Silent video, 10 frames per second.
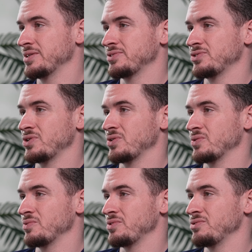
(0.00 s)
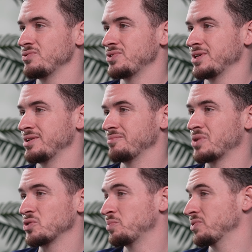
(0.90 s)
So using
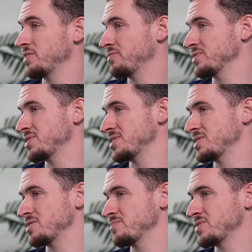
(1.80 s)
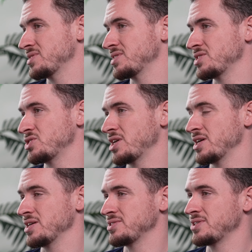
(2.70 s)
multiple different systems such
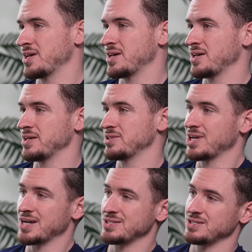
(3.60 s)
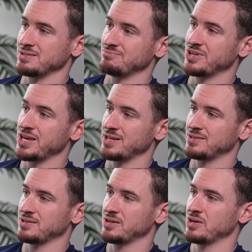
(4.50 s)
as a sizing
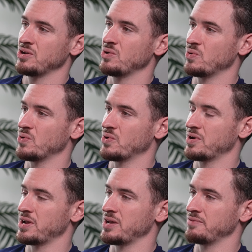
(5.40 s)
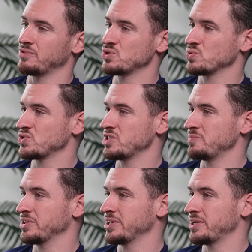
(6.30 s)
kit or a virtual
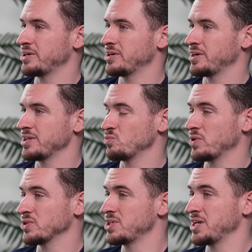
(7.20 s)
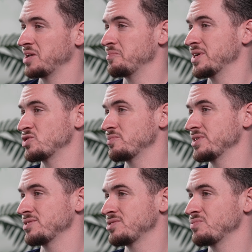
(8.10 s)
simulator, as well as taking
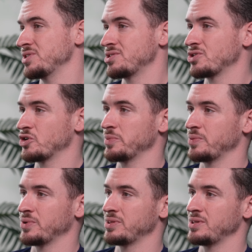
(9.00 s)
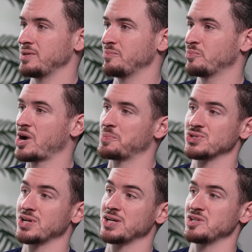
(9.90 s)
measurements, we determine what the proper
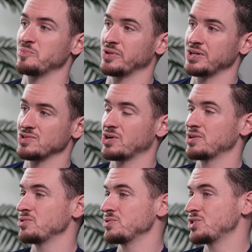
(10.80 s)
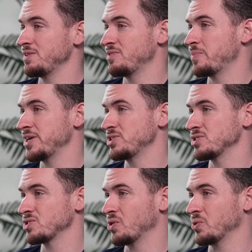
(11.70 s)
size implants are to achieve the
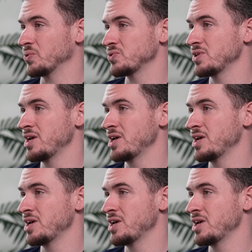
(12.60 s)
patient's goals,